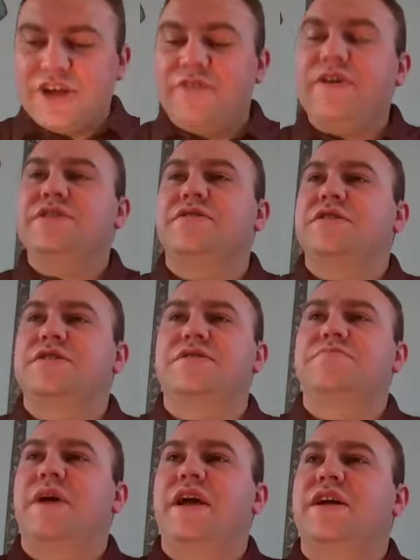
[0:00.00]
could have easily
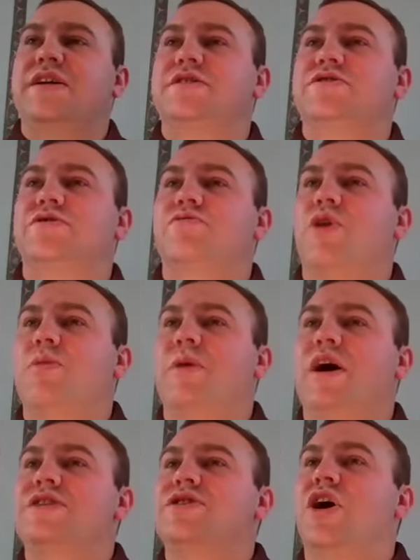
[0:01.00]
just made us into
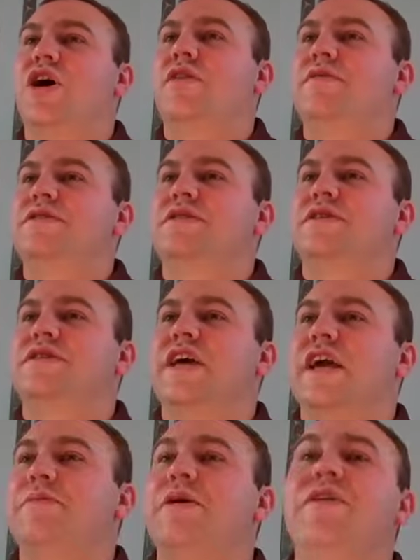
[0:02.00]
robots, all of us the
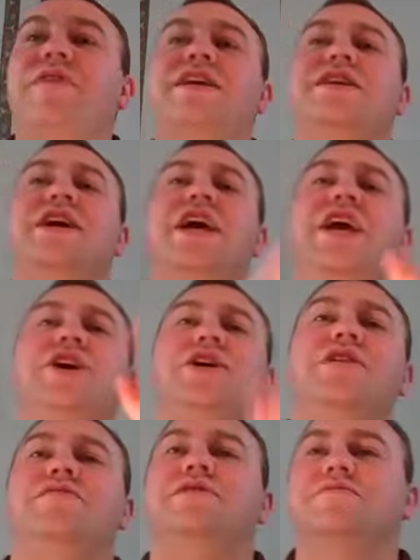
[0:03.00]
same. In fact, he could
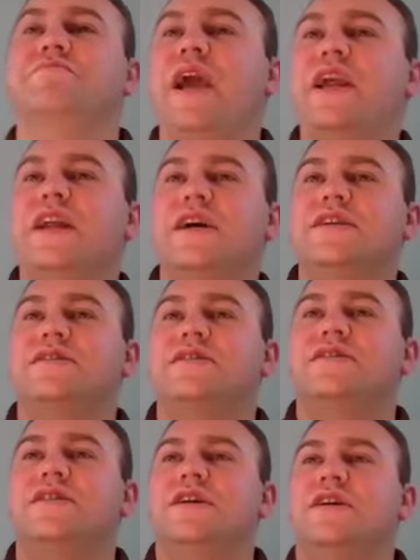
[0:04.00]
have just made
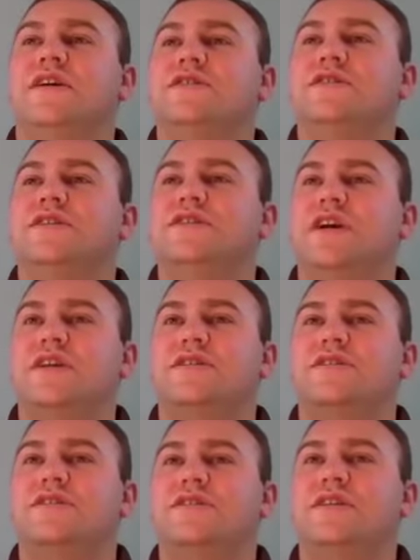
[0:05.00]
us to
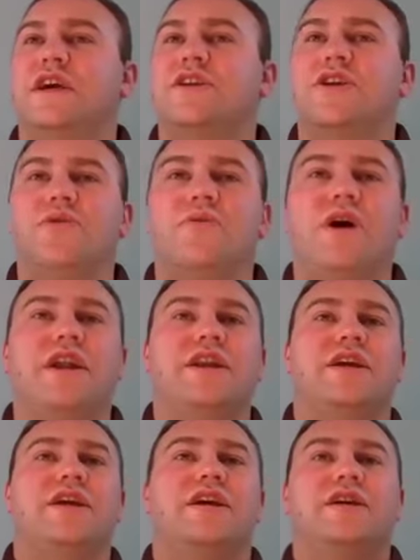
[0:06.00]
just say, you know
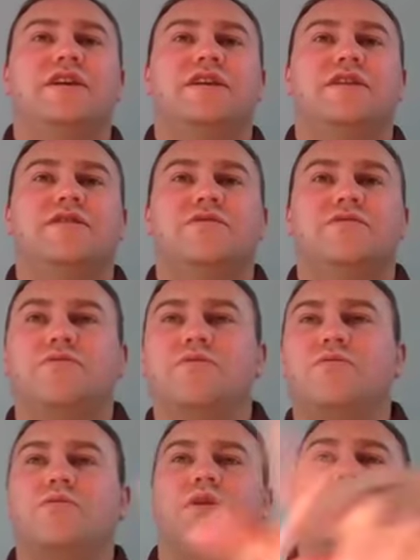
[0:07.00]
what?
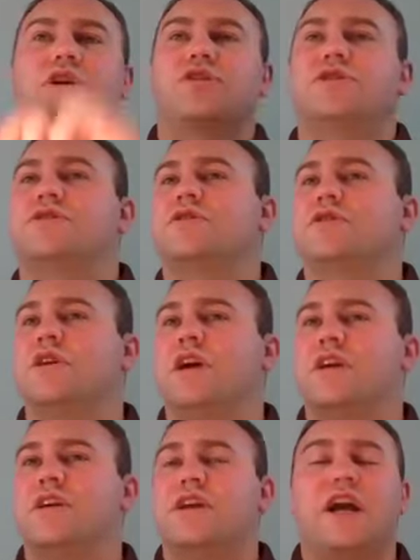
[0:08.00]
God
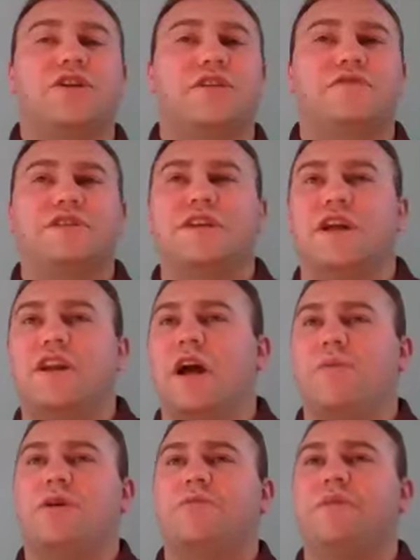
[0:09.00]
could have just said,
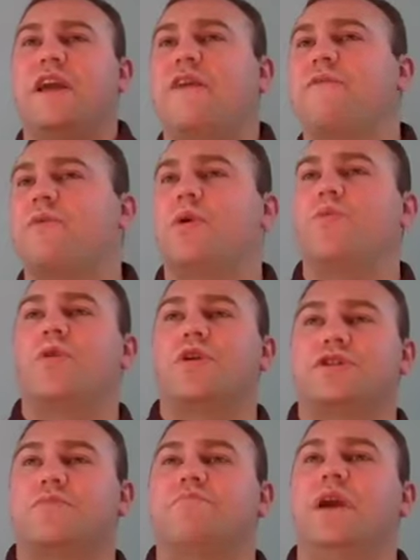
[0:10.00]
I'm going to make everyone
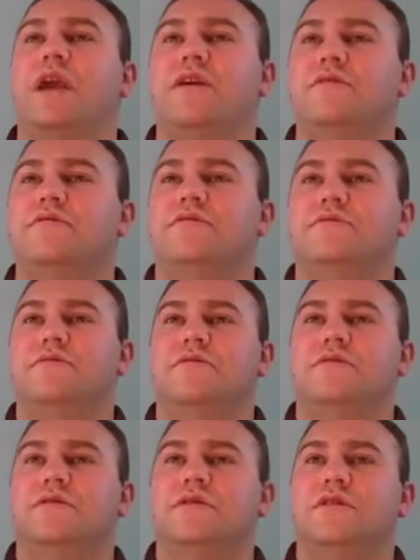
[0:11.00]
worship me.
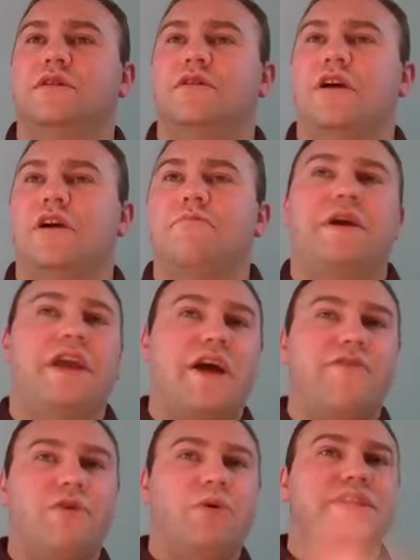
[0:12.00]
Make
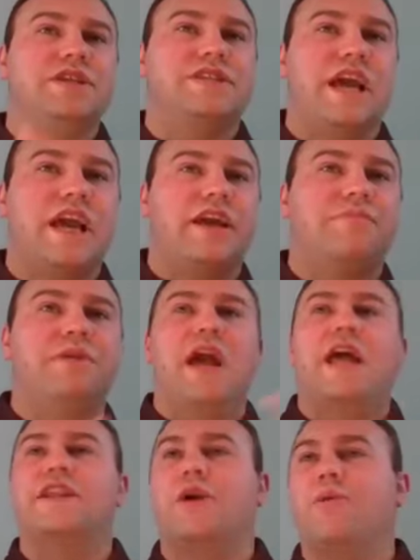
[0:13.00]
everyone the same,
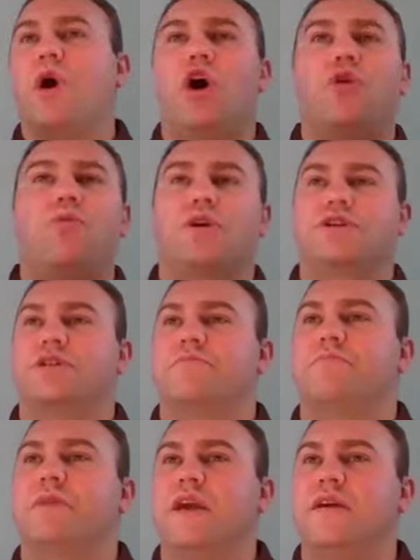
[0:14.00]
and they will all
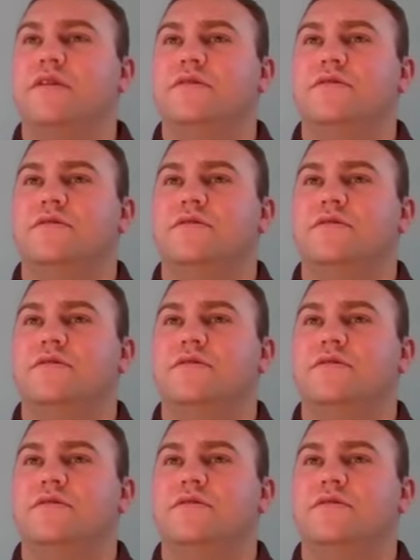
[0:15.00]
worship me.